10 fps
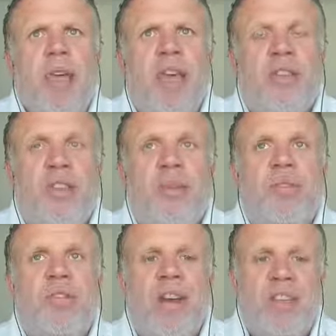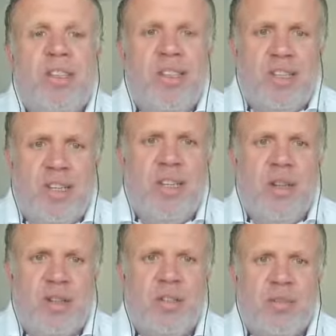in terms of our existing
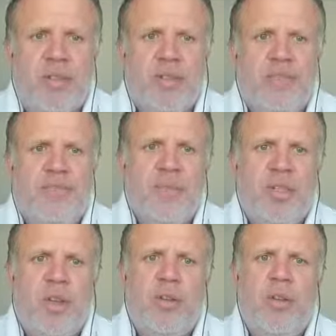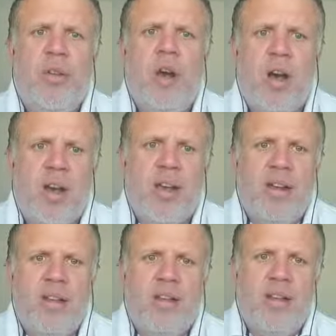customers. So you hire